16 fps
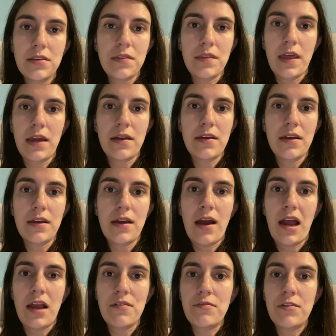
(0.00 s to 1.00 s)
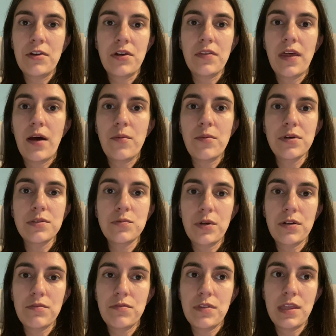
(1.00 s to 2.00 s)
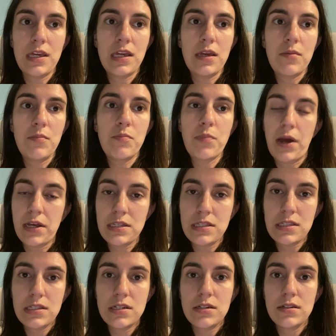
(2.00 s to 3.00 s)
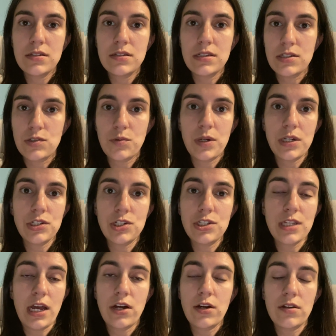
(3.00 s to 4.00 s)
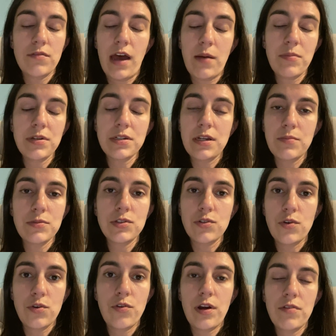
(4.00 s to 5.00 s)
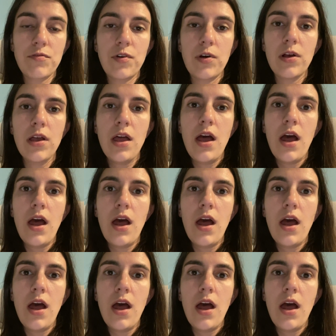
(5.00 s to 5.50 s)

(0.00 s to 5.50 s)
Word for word: Like I feel that was one of the best situations that could have happened. I'm so grateful.